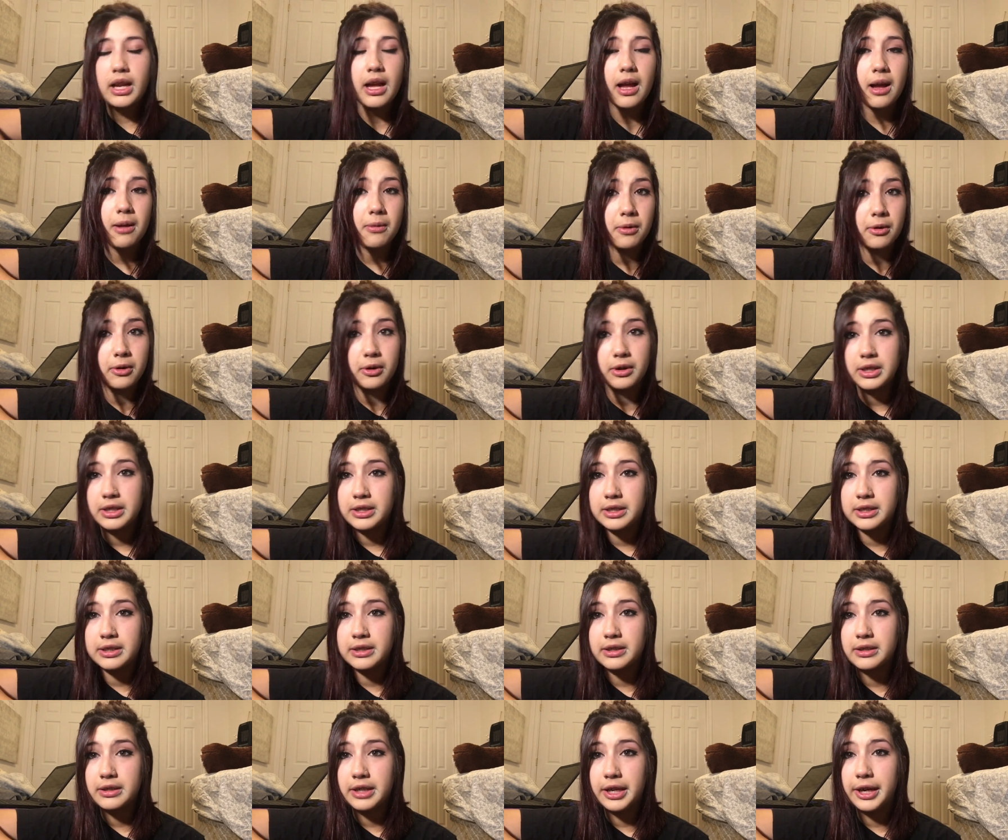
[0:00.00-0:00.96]
I'm
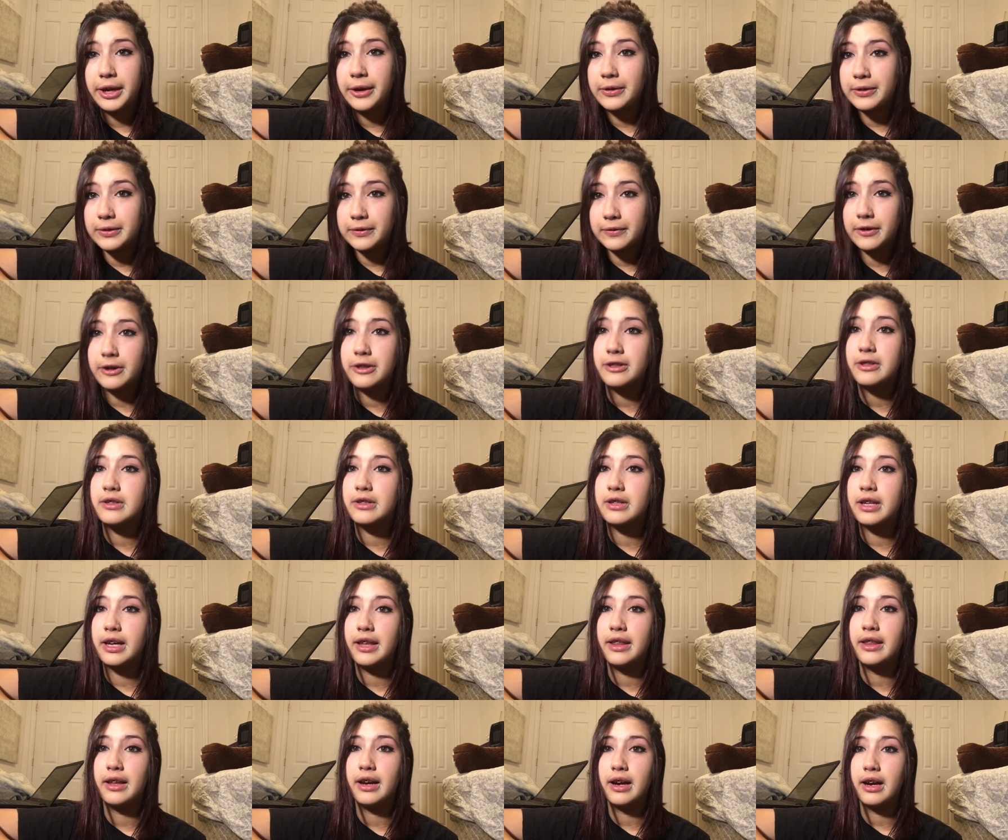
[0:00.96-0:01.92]
going to
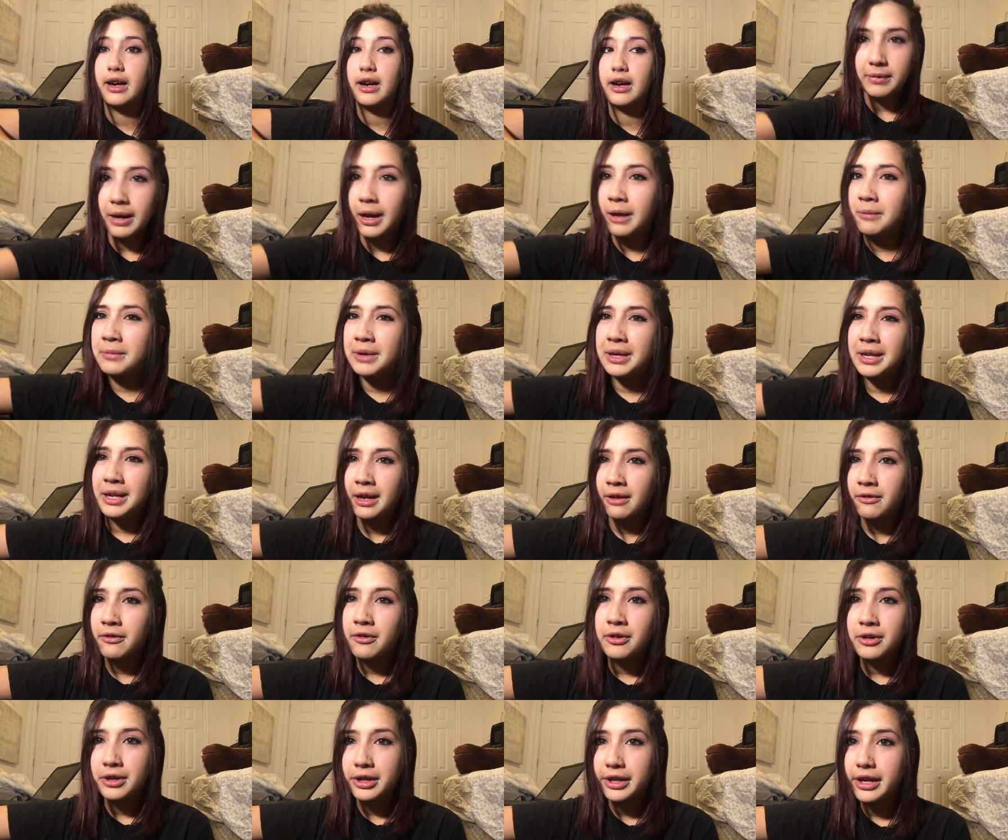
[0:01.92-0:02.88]
university there. I mean,
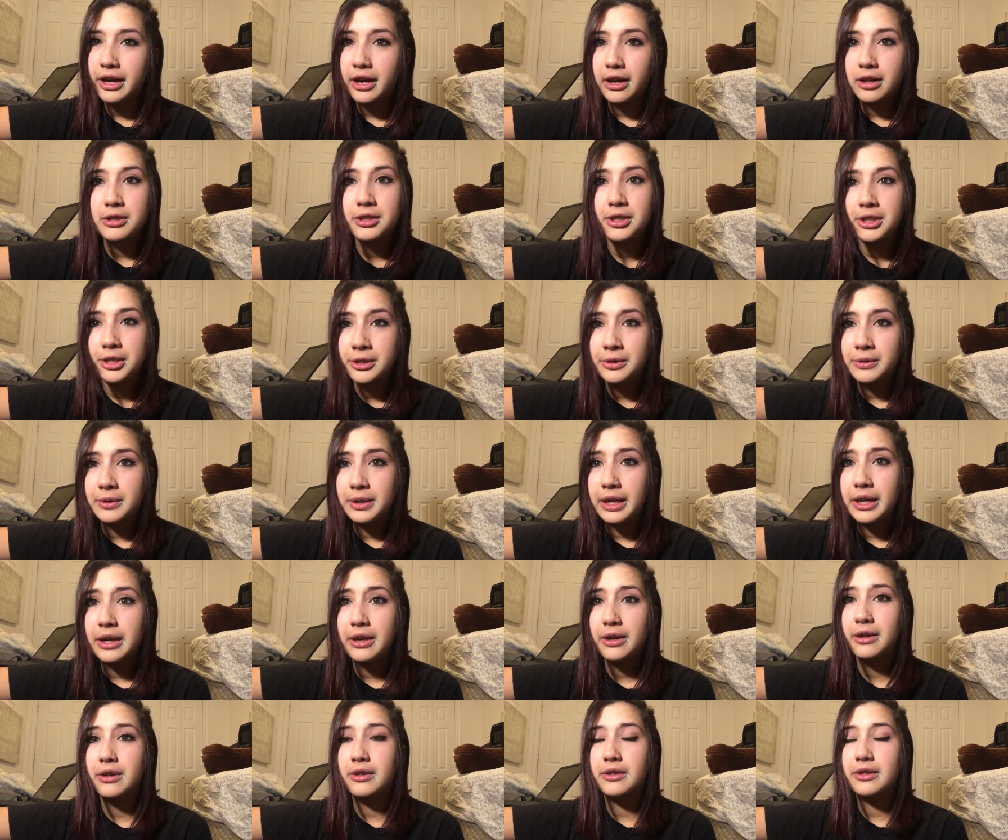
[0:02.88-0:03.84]
I've already gone 2
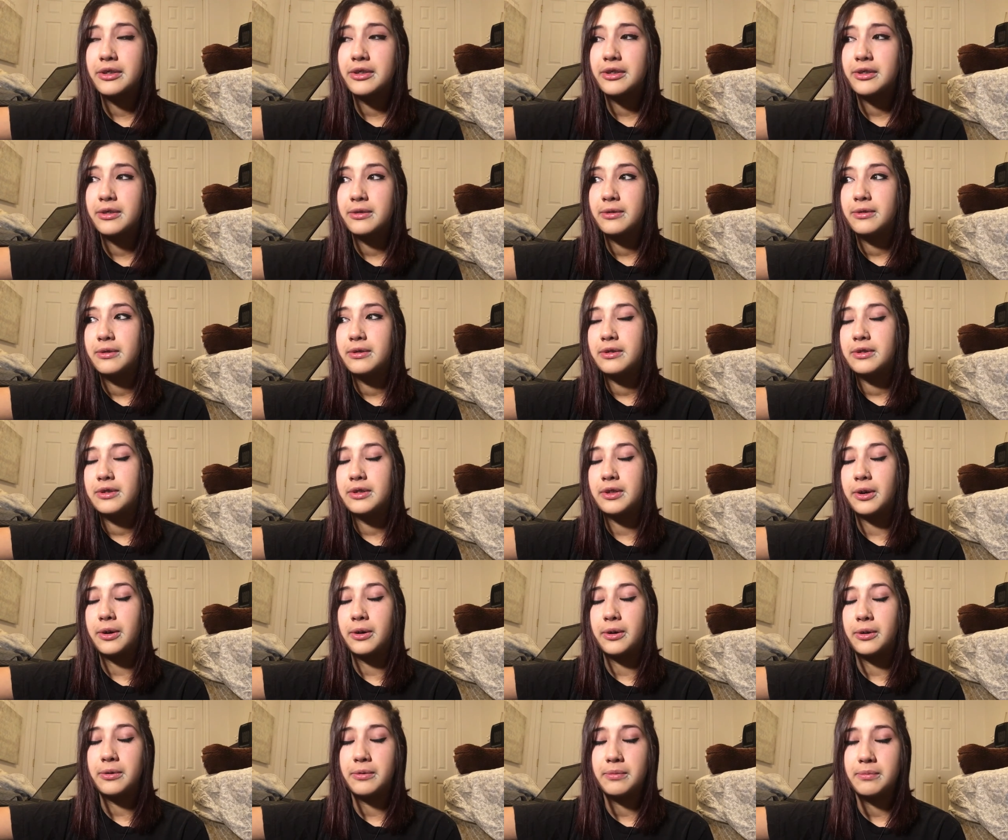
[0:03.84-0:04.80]
years,
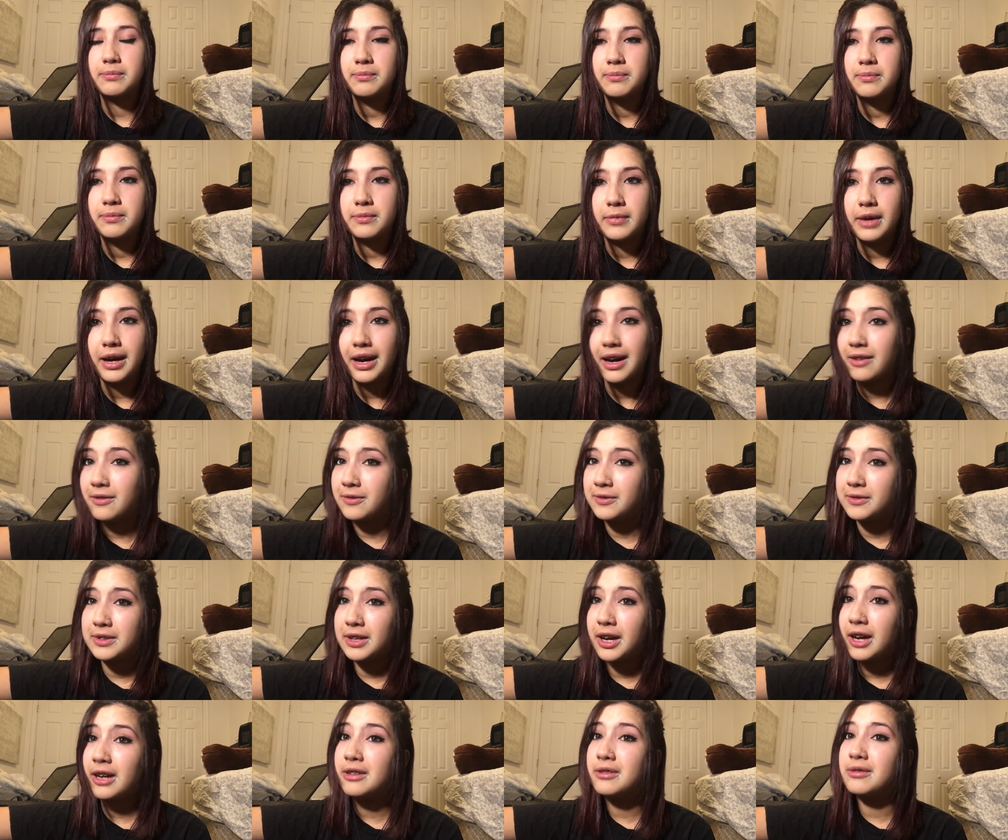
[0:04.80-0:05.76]
so
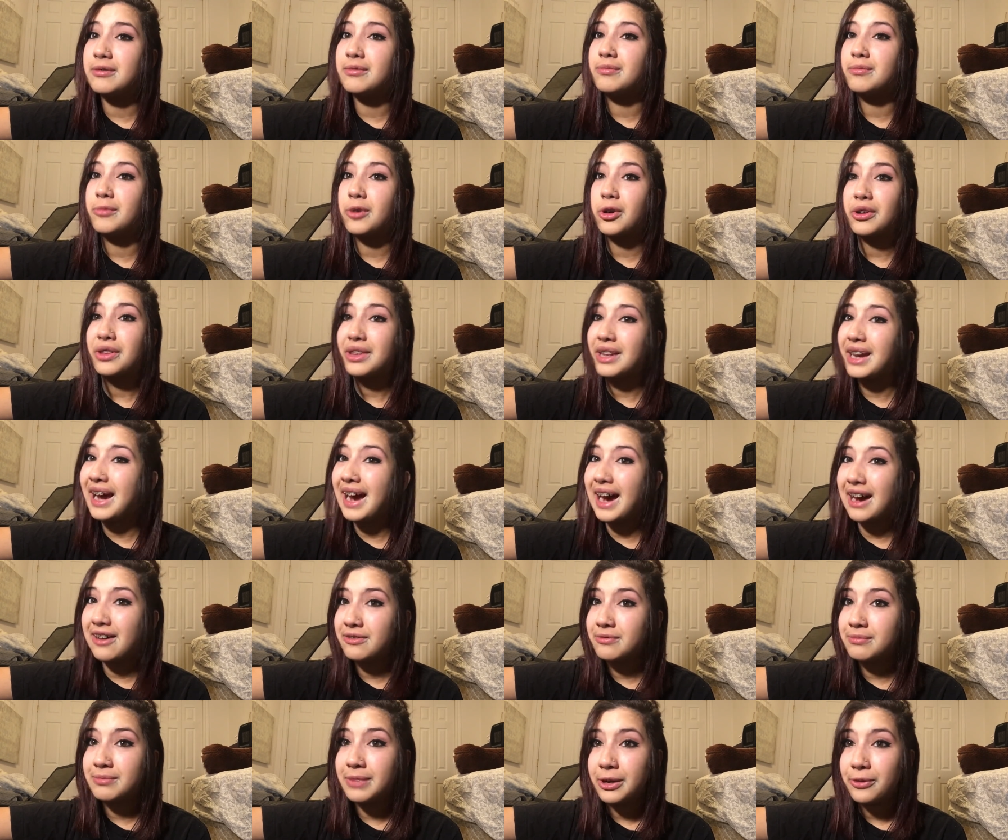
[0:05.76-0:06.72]
I've done more than
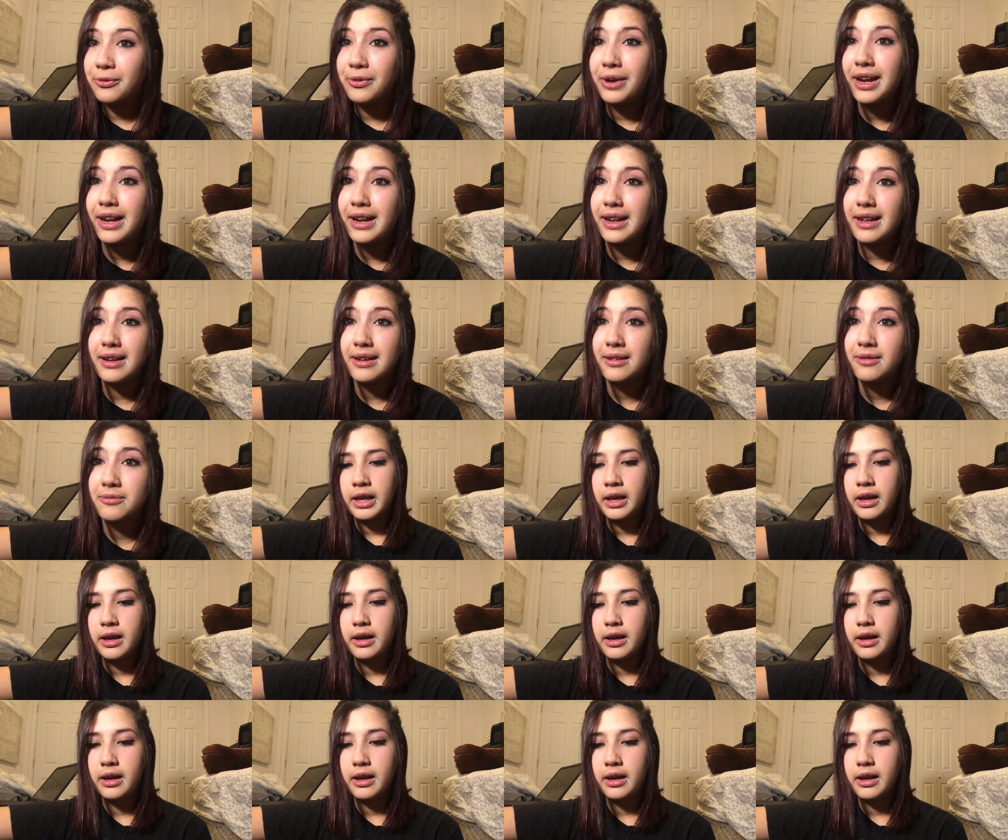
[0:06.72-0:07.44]
half of my waiting.